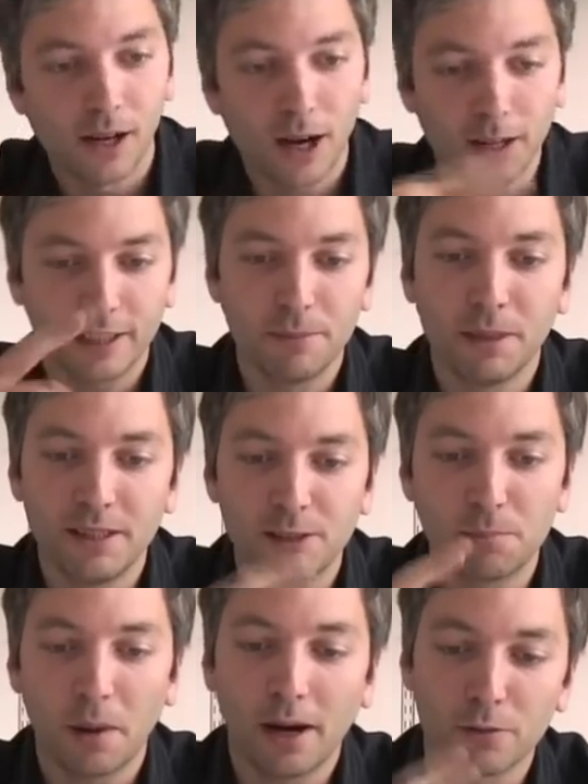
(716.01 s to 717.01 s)
Archimedes
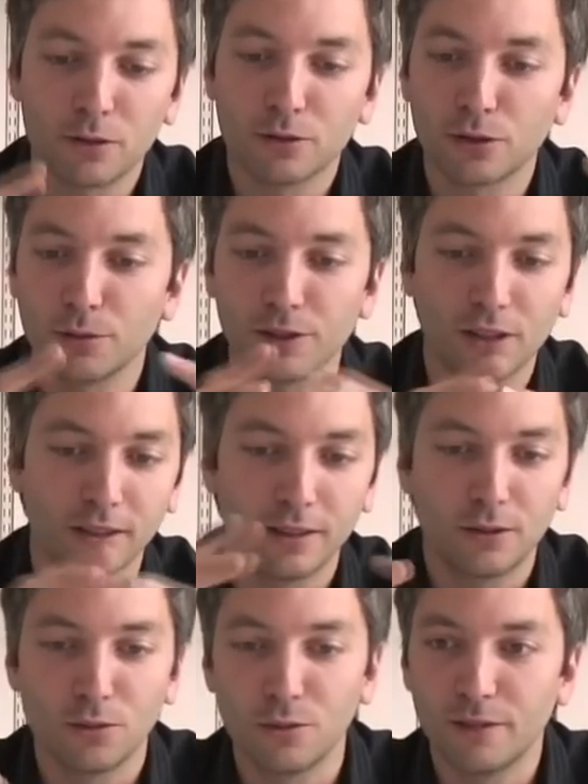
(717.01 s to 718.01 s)
spirals. So we
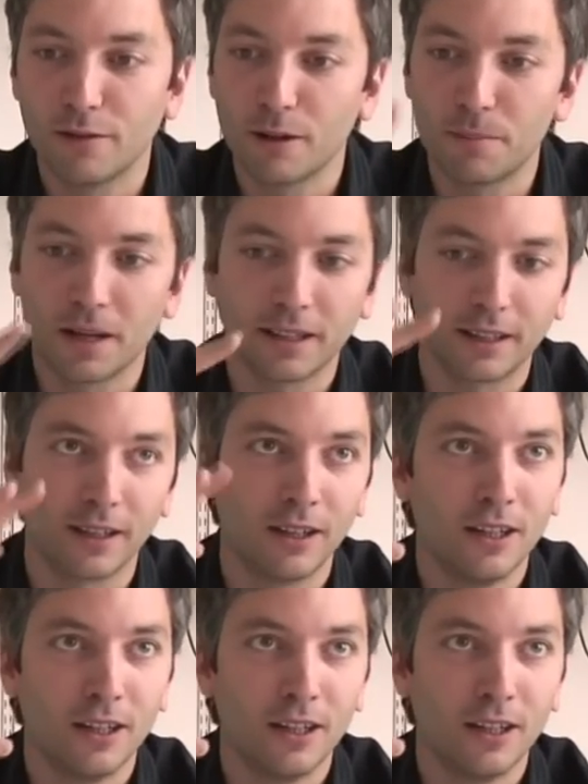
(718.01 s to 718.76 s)
started to develop like